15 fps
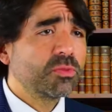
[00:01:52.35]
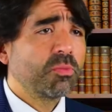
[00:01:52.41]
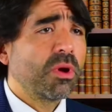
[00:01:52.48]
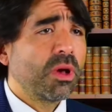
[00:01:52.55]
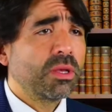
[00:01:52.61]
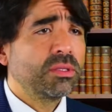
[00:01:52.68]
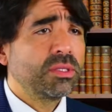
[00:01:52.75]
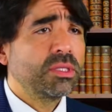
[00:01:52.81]

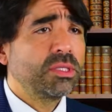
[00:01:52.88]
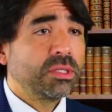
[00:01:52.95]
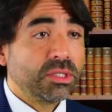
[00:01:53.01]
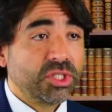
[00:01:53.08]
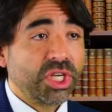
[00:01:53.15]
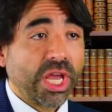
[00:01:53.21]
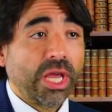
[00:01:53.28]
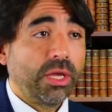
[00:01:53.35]
response is
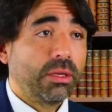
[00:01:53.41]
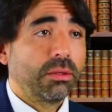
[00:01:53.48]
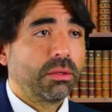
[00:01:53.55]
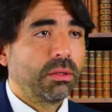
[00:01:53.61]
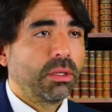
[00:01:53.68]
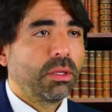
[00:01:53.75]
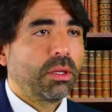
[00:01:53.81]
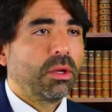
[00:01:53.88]
unchained.
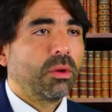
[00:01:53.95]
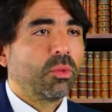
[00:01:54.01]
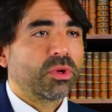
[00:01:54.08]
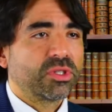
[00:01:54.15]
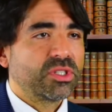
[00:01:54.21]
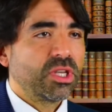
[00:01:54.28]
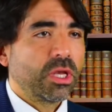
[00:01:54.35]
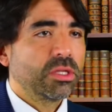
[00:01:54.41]

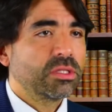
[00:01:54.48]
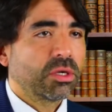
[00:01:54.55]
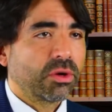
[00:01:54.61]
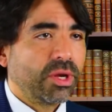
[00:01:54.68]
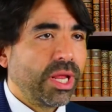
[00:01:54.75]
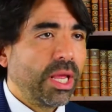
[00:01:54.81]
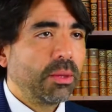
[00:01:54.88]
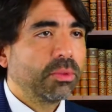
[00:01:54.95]
Our cells
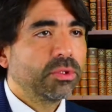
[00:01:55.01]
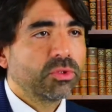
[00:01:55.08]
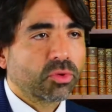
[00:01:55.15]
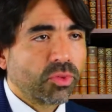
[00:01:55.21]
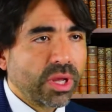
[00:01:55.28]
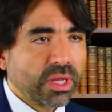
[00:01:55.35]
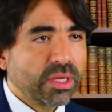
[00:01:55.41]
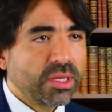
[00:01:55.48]
are unable to
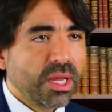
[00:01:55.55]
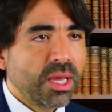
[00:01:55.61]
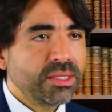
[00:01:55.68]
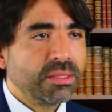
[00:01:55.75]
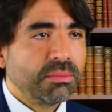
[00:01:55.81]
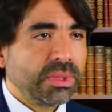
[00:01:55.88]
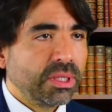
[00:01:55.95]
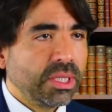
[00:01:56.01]

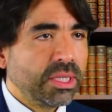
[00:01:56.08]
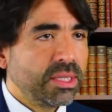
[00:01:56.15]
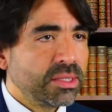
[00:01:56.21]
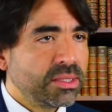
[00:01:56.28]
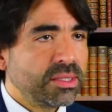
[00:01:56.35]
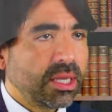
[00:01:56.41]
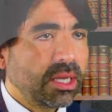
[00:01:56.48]
recognize the malignant